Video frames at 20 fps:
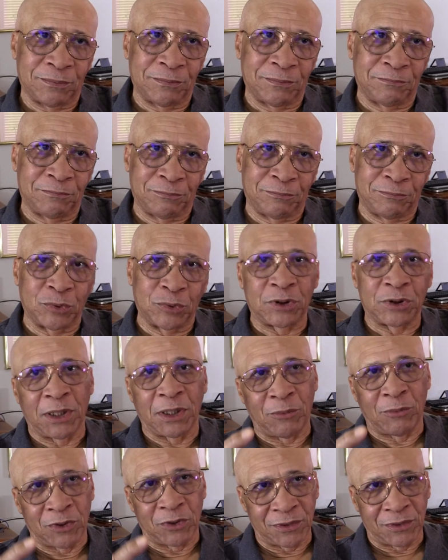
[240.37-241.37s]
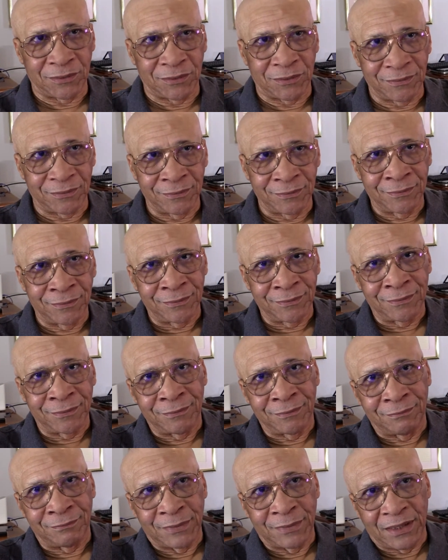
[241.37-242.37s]
put them on
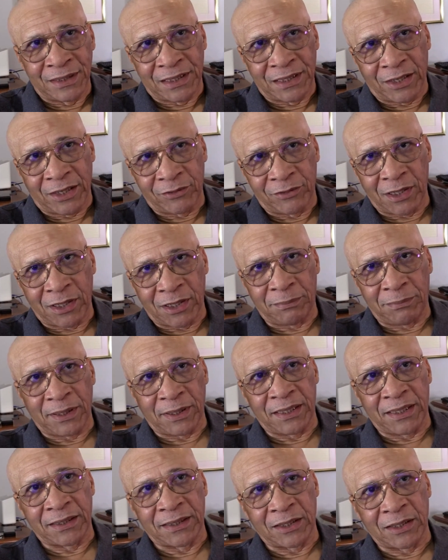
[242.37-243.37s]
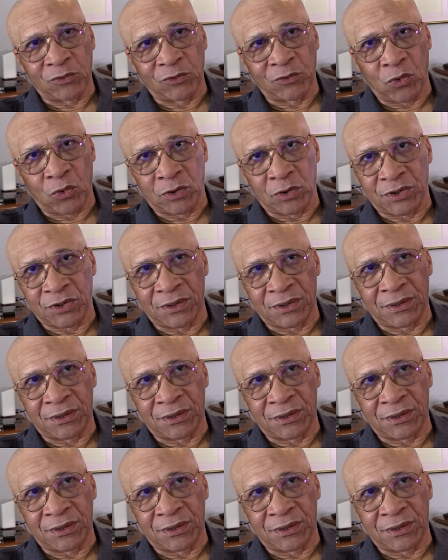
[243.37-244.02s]
military airplane that cost